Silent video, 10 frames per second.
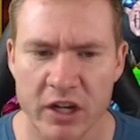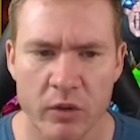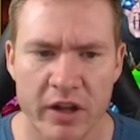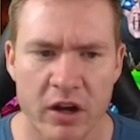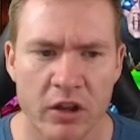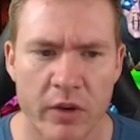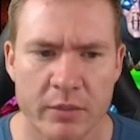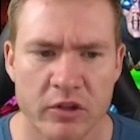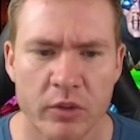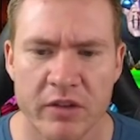our way all the way up
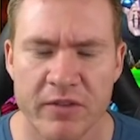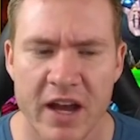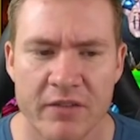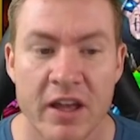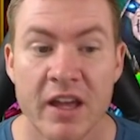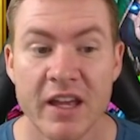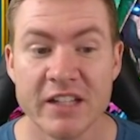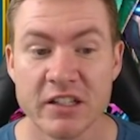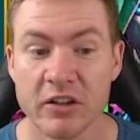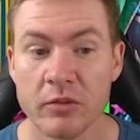to 25.
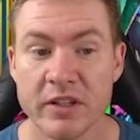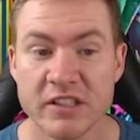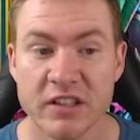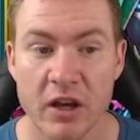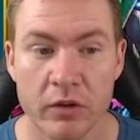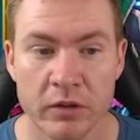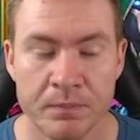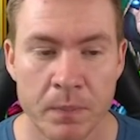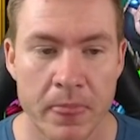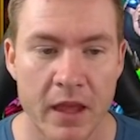It's a little bit slower.
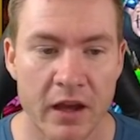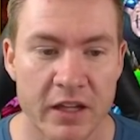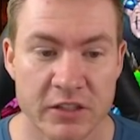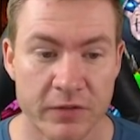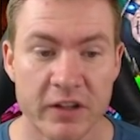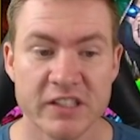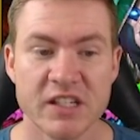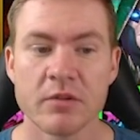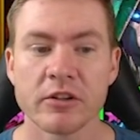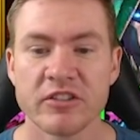Uh, it's a very
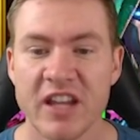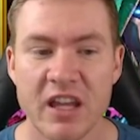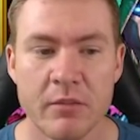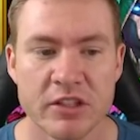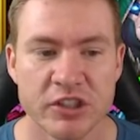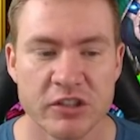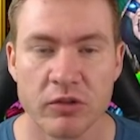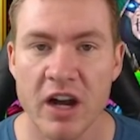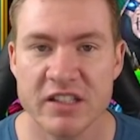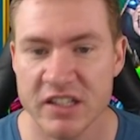similar team. It's just
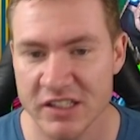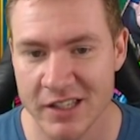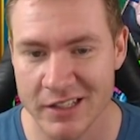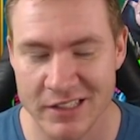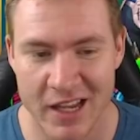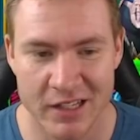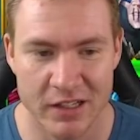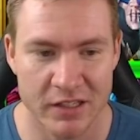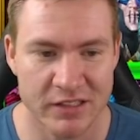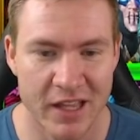Rhazin instead of Sag-
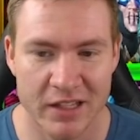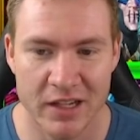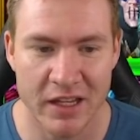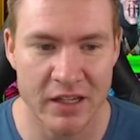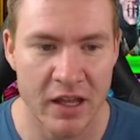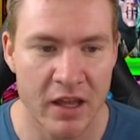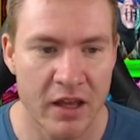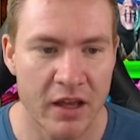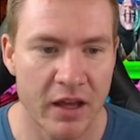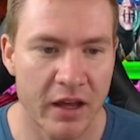uh, Stag Knight.
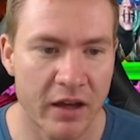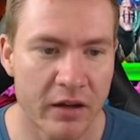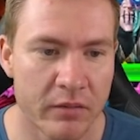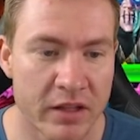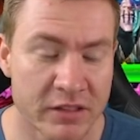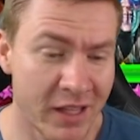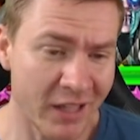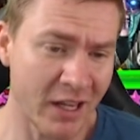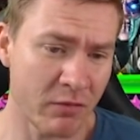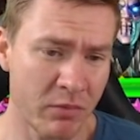Uh, and Stag
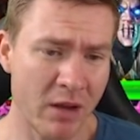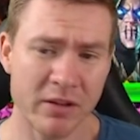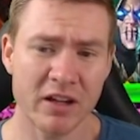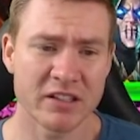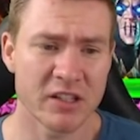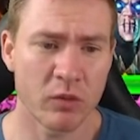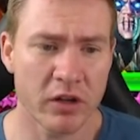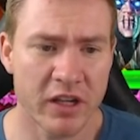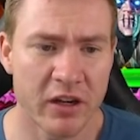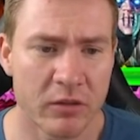Knight would probably honestly
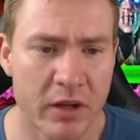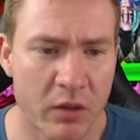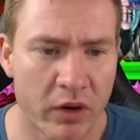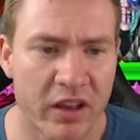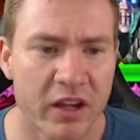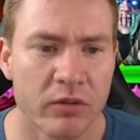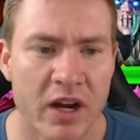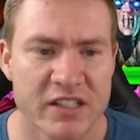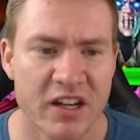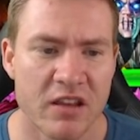work here, but I wanted to get
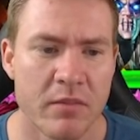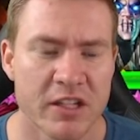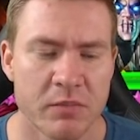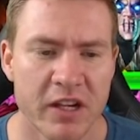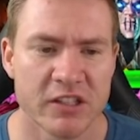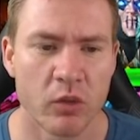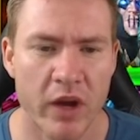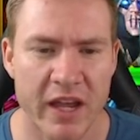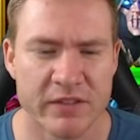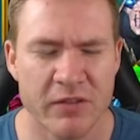Rhazin in the mix because the
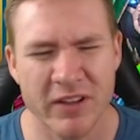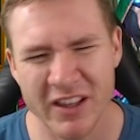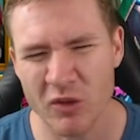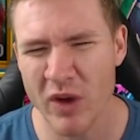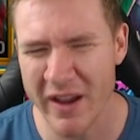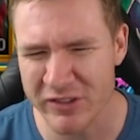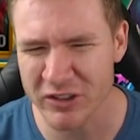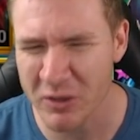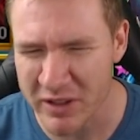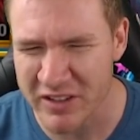waves. I feel like the waves are a
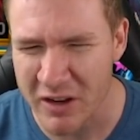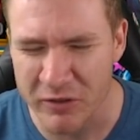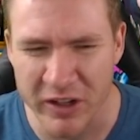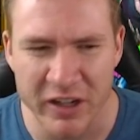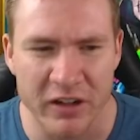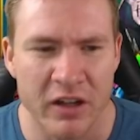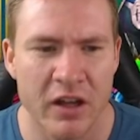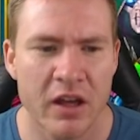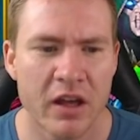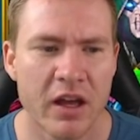little bit tougher here.
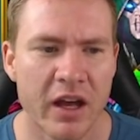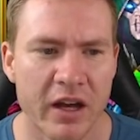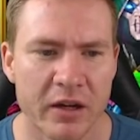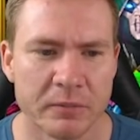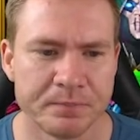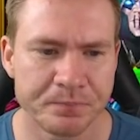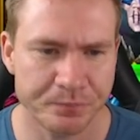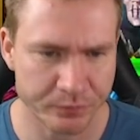Um,